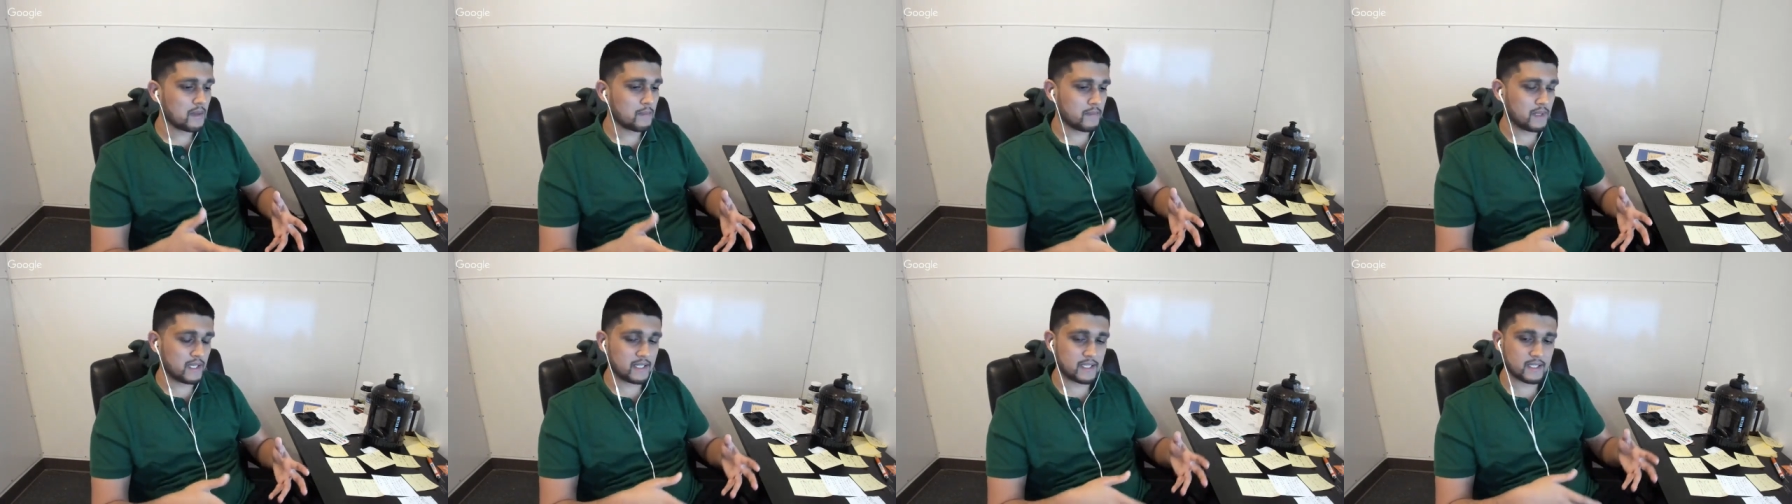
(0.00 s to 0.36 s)

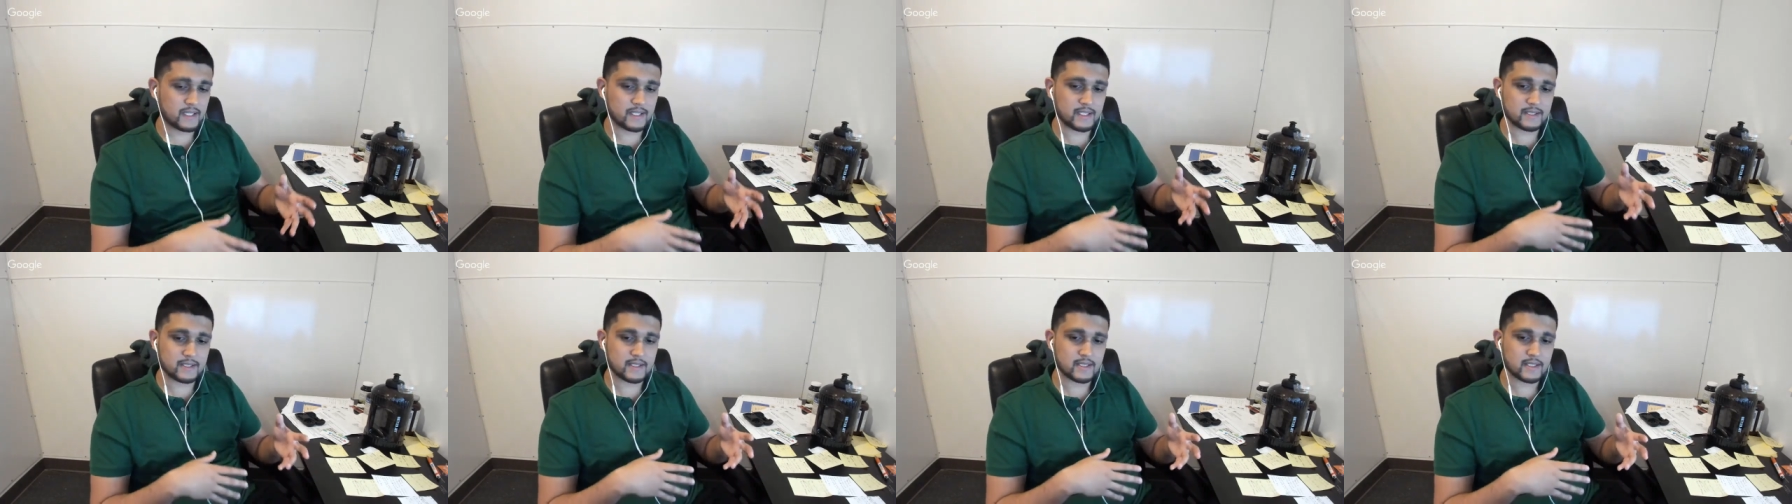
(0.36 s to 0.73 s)

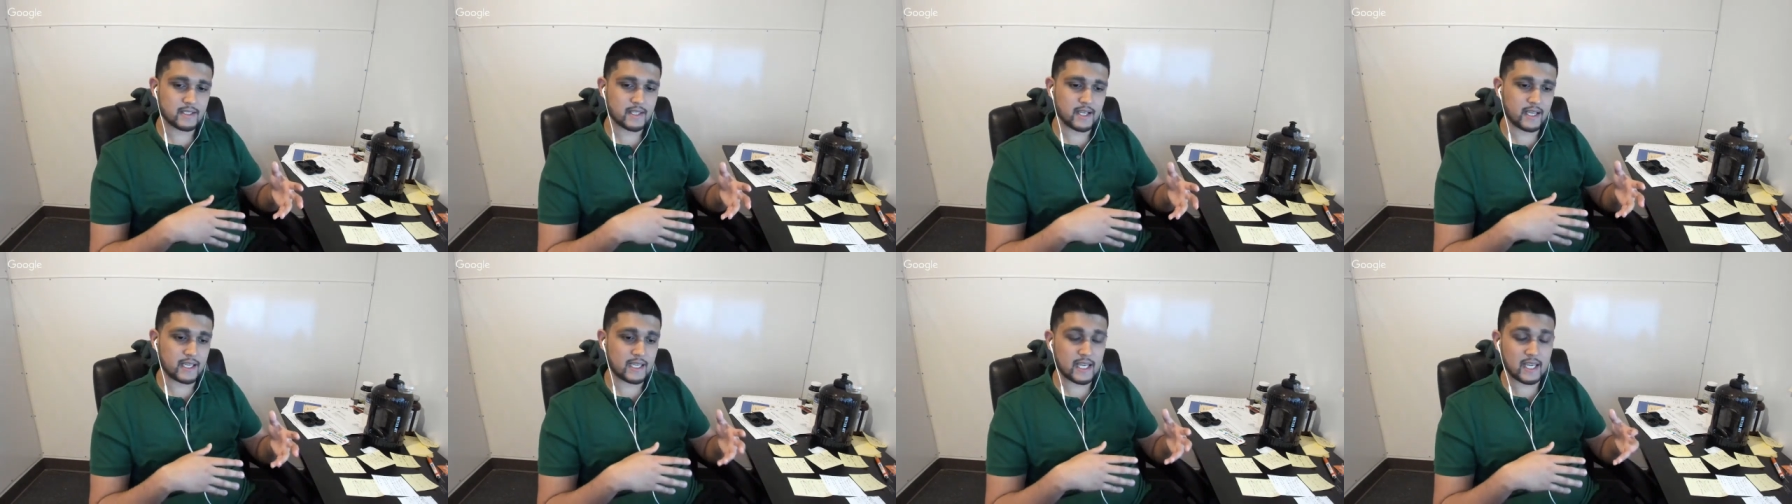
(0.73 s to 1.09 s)
because
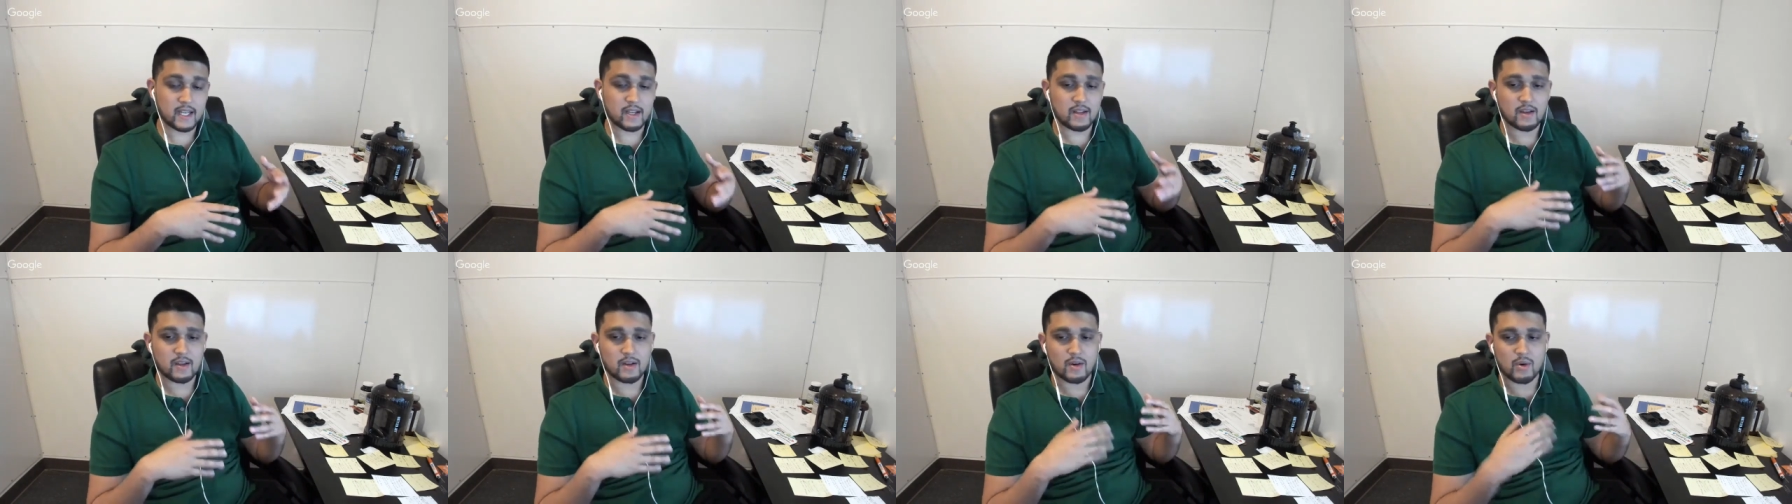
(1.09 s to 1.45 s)

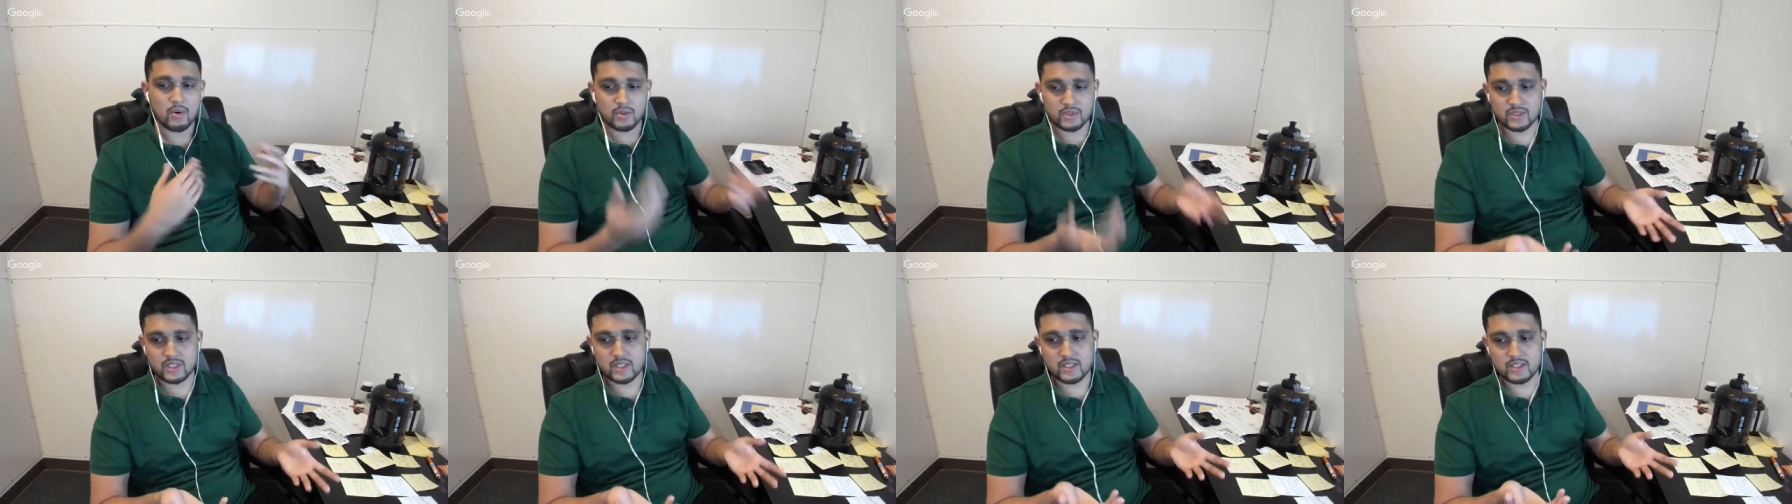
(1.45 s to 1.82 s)
again,
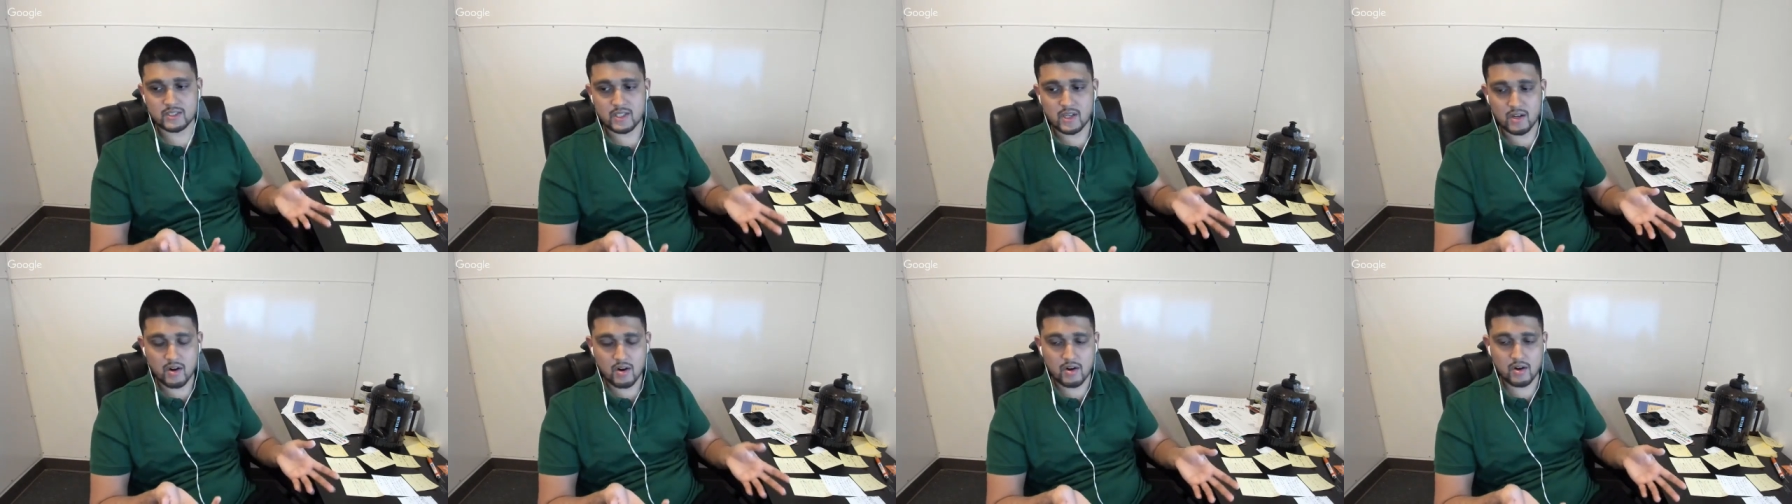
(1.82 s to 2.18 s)
wholesale is
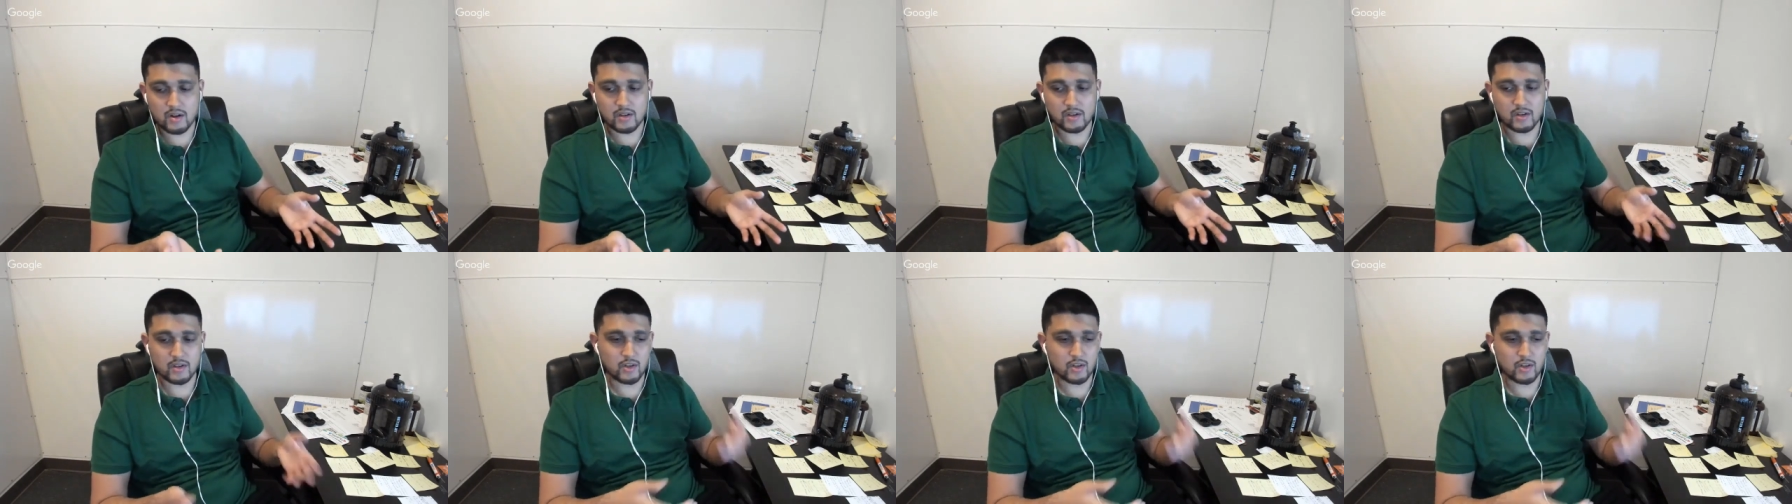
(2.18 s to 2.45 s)
not hard.